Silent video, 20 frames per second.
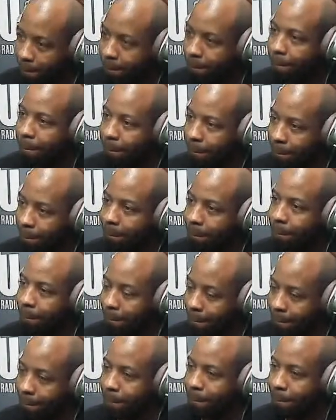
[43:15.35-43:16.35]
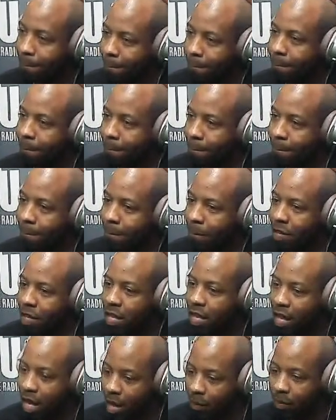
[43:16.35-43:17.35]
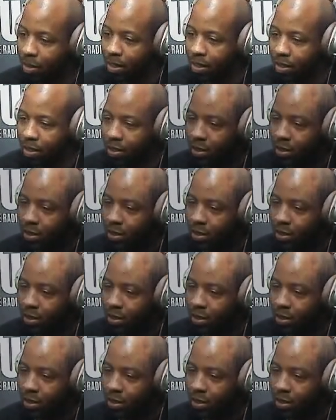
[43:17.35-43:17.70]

Mask up Arizona, because we're trying to